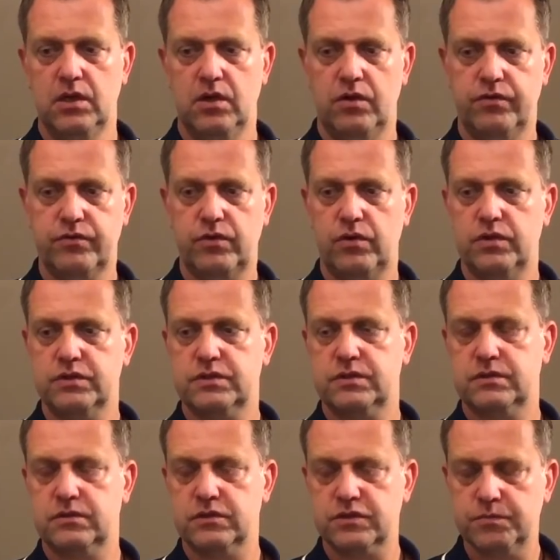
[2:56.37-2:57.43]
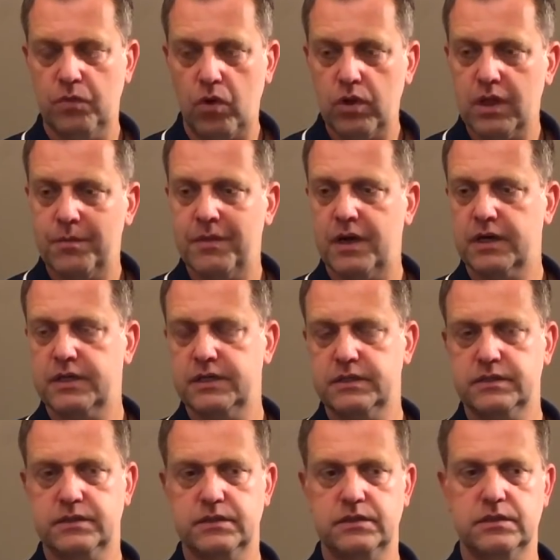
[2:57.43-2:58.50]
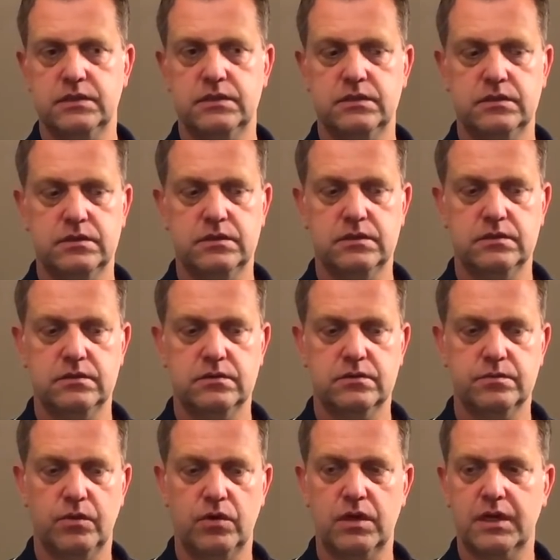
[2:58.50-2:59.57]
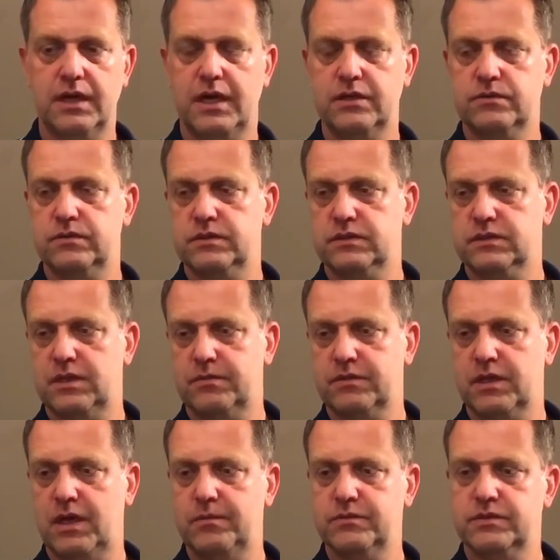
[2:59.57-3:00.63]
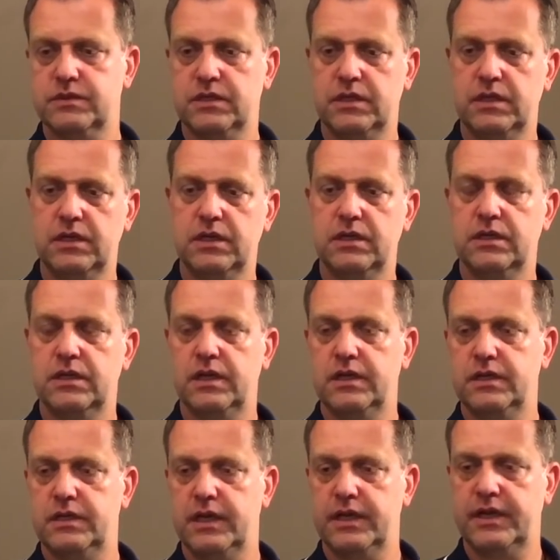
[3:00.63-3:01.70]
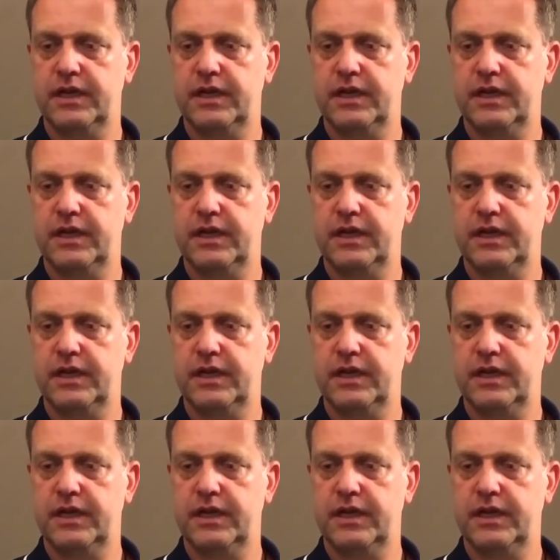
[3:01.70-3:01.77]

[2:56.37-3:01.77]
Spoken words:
of course the smaller markets, smaller countries, sometimes they